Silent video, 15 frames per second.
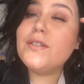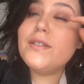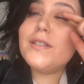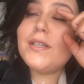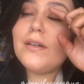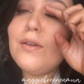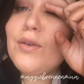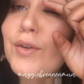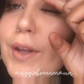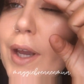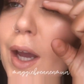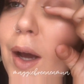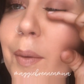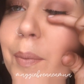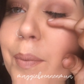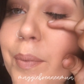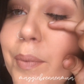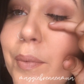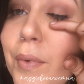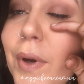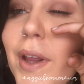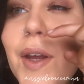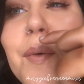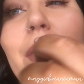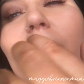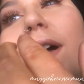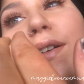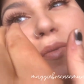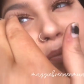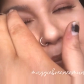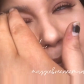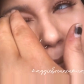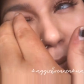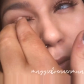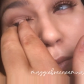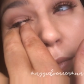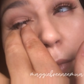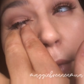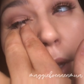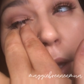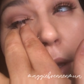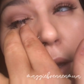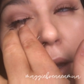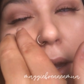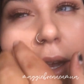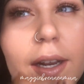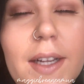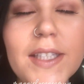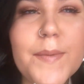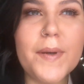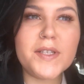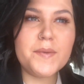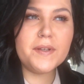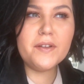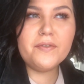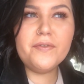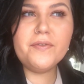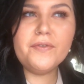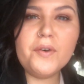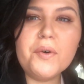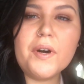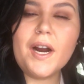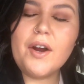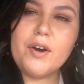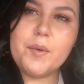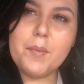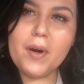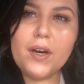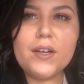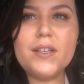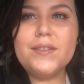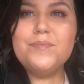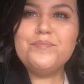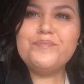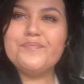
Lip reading: are still holding up really well. And it's about to be the 4-hour mark.